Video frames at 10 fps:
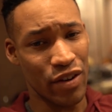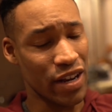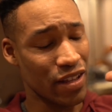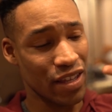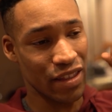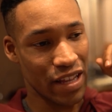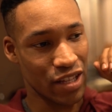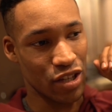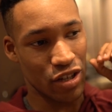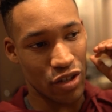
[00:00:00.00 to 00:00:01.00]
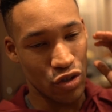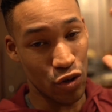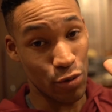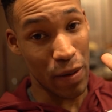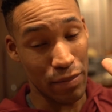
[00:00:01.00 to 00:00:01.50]
anything that
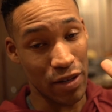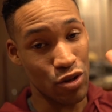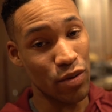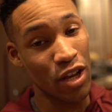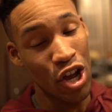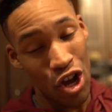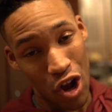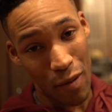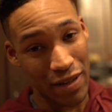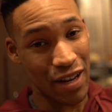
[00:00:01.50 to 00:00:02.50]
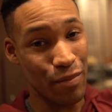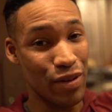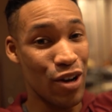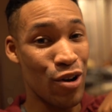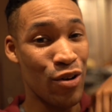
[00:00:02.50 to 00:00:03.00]
you're maybe doing, comment down
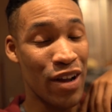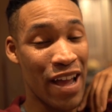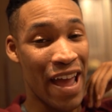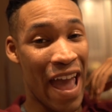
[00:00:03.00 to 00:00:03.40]
below.